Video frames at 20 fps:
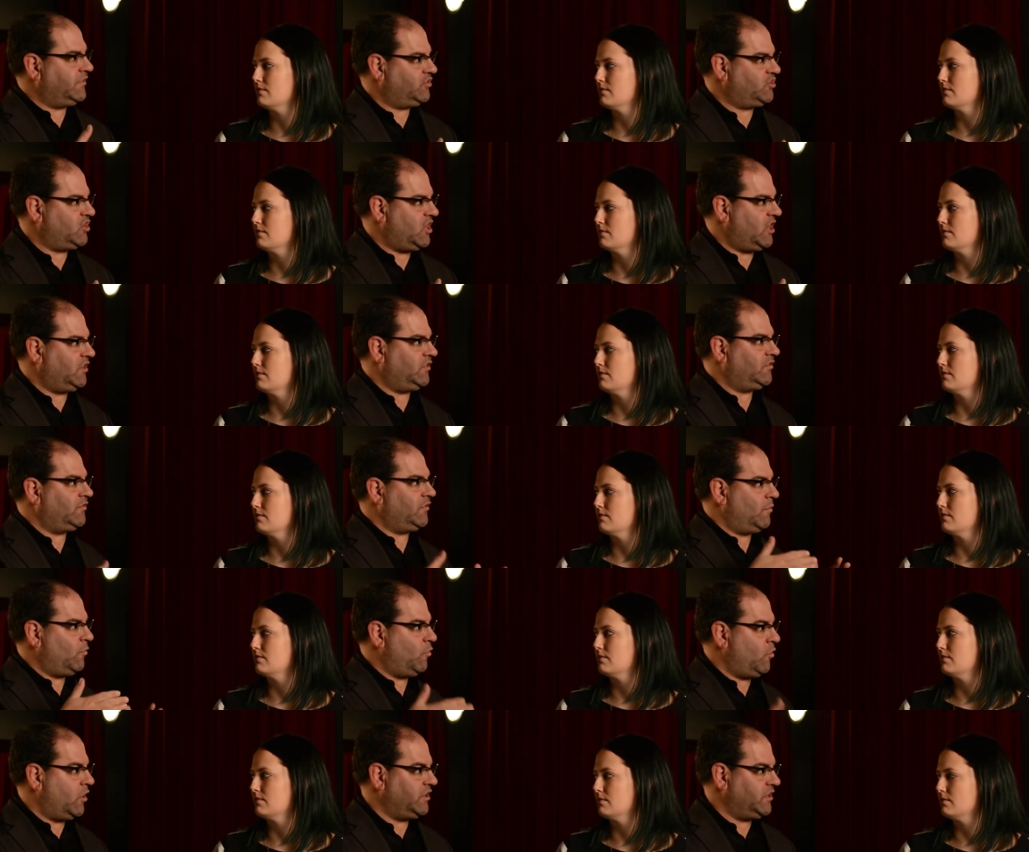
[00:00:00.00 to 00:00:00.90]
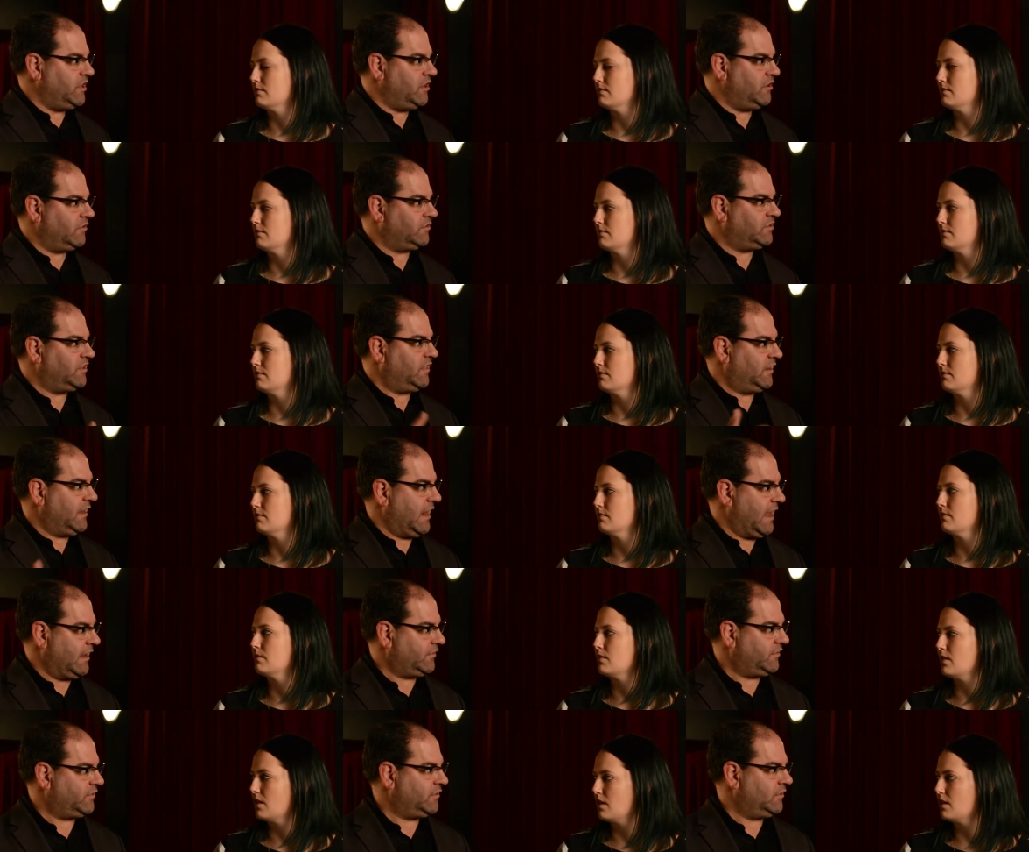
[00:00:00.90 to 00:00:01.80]
Speaker 1: has changed from one year to the
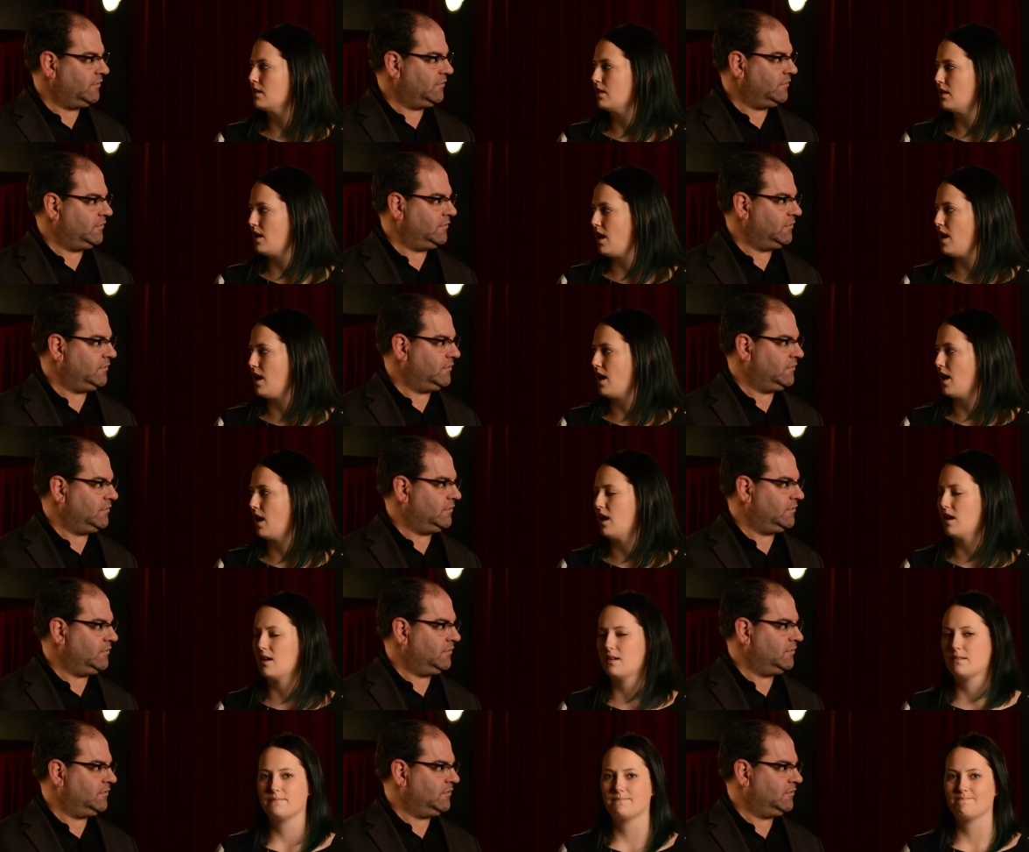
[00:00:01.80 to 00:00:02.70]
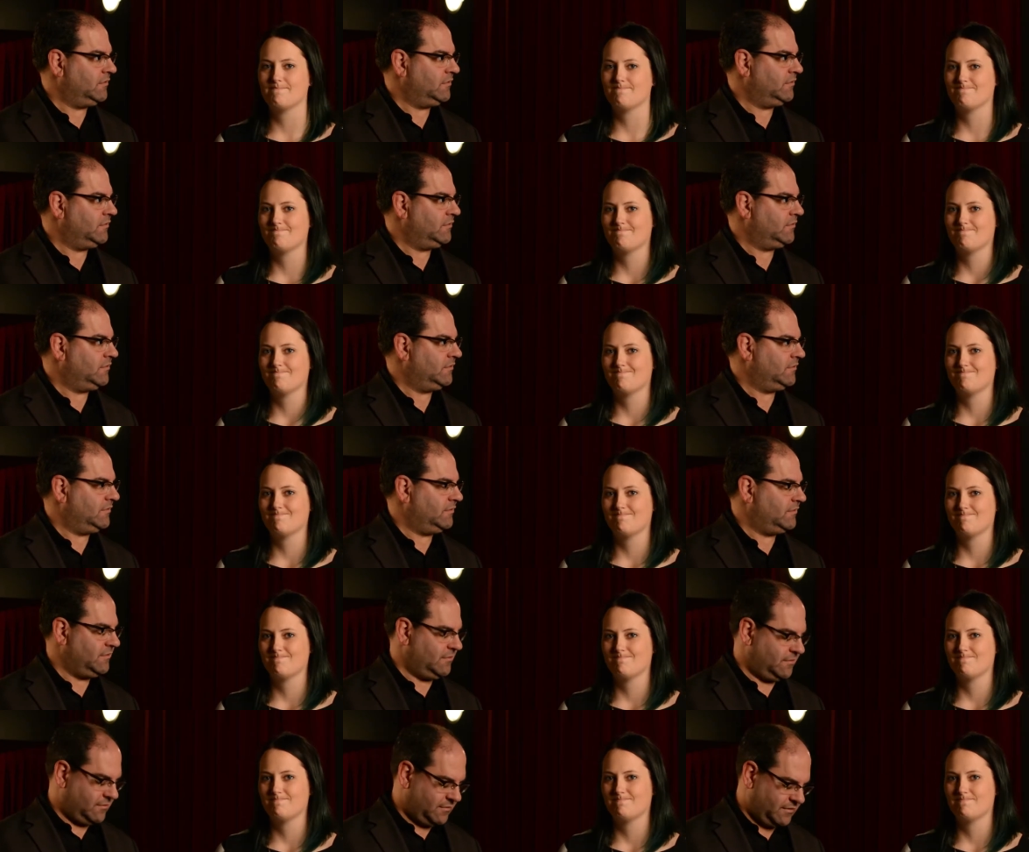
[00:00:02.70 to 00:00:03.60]
next. Yeah.
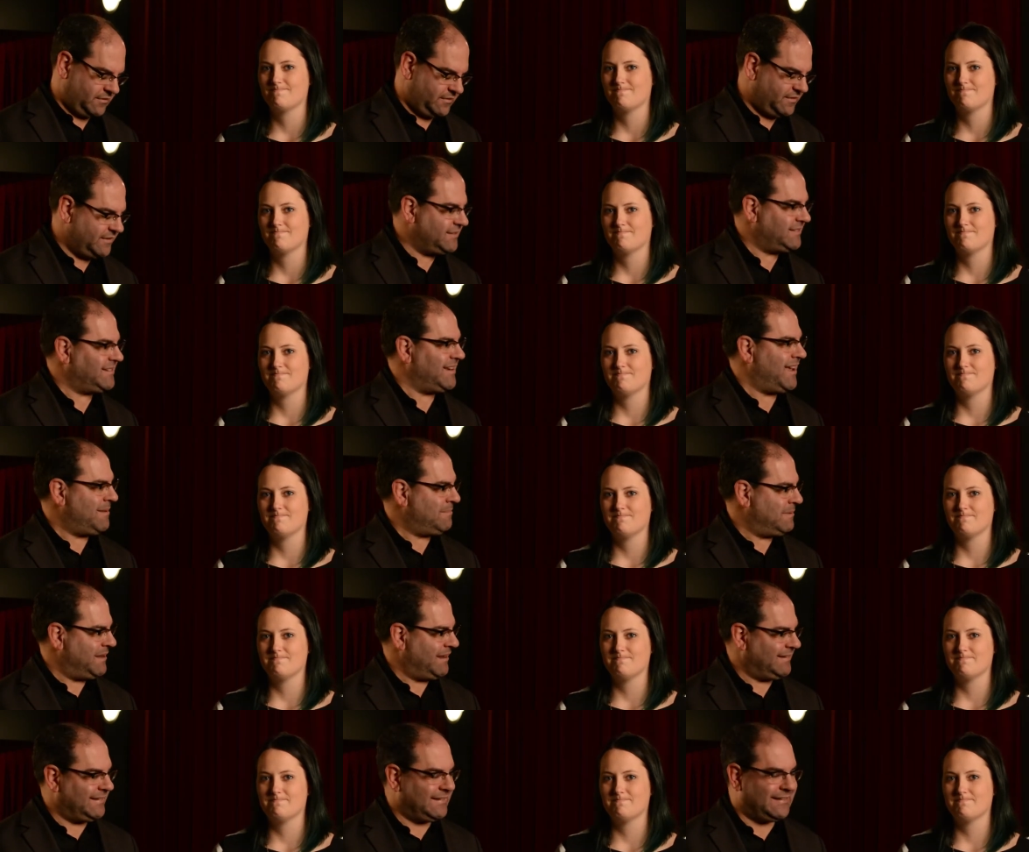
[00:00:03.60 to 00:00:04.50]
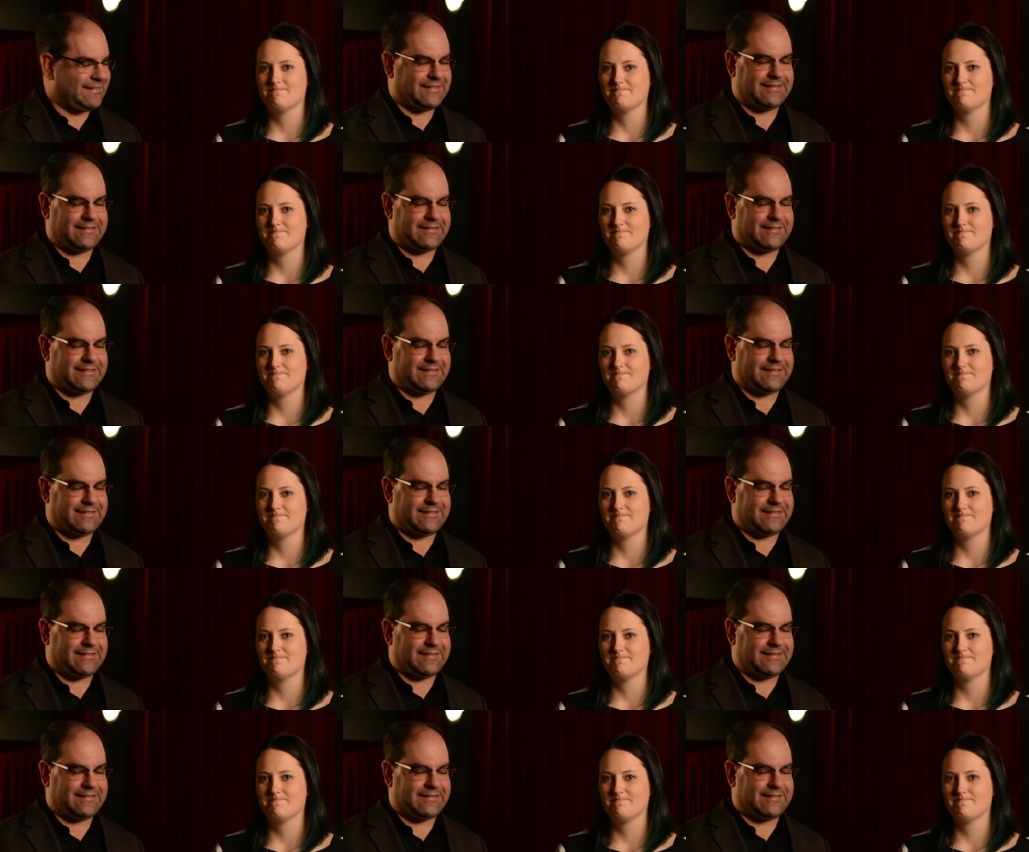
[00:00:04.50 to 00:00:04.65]
Stop it.